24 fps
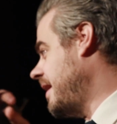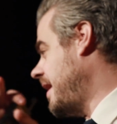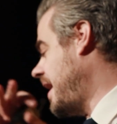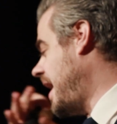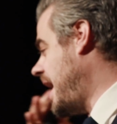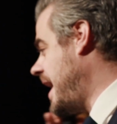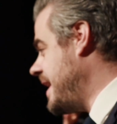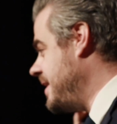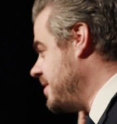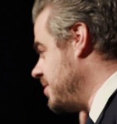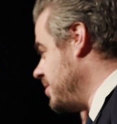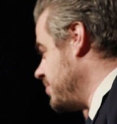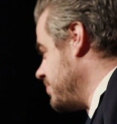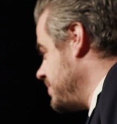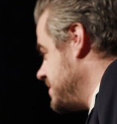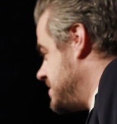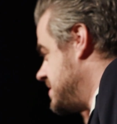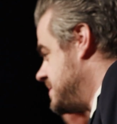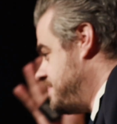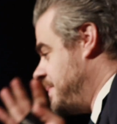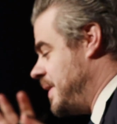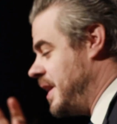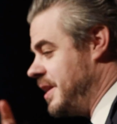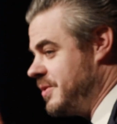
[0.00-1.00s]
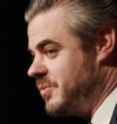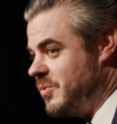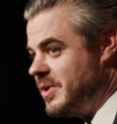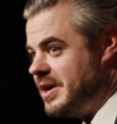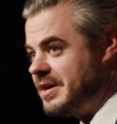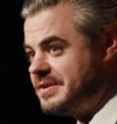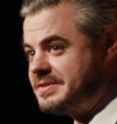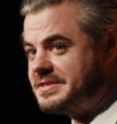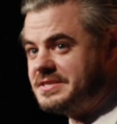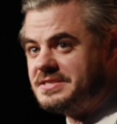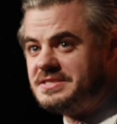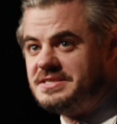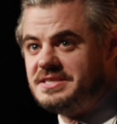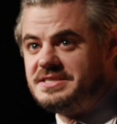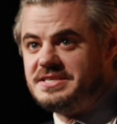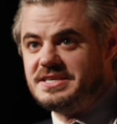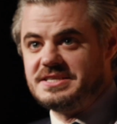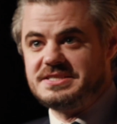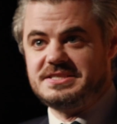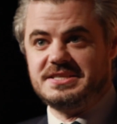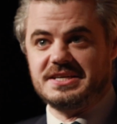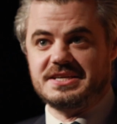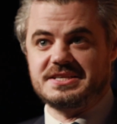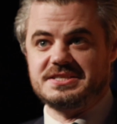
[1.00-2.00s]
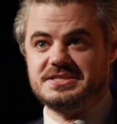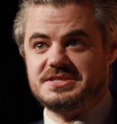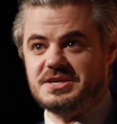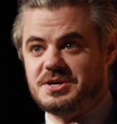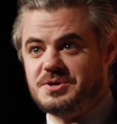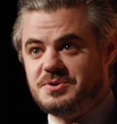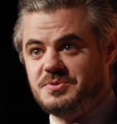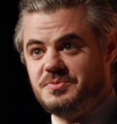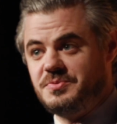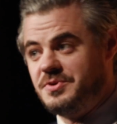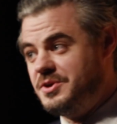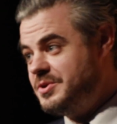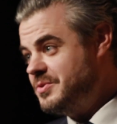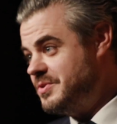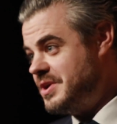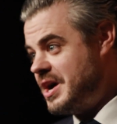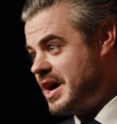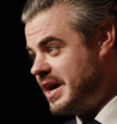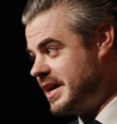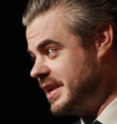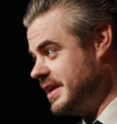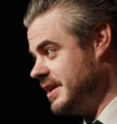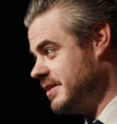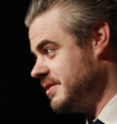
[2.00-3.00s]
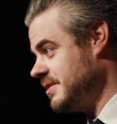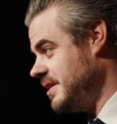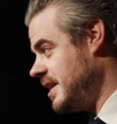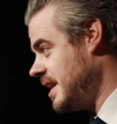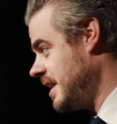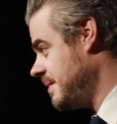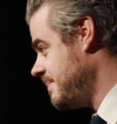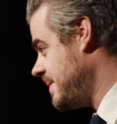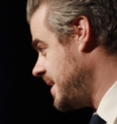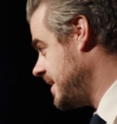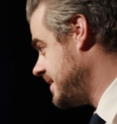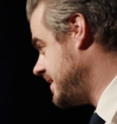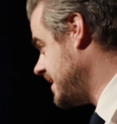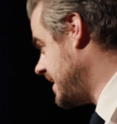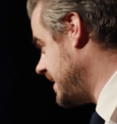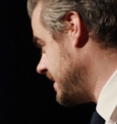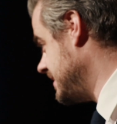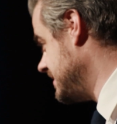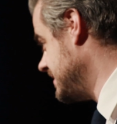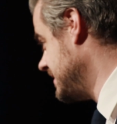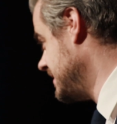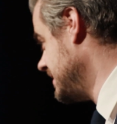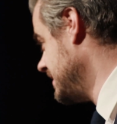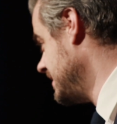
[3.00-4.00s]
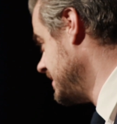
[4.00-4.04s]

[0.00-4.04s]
I don't respond well to statistics, so you're not going to hear a lot about that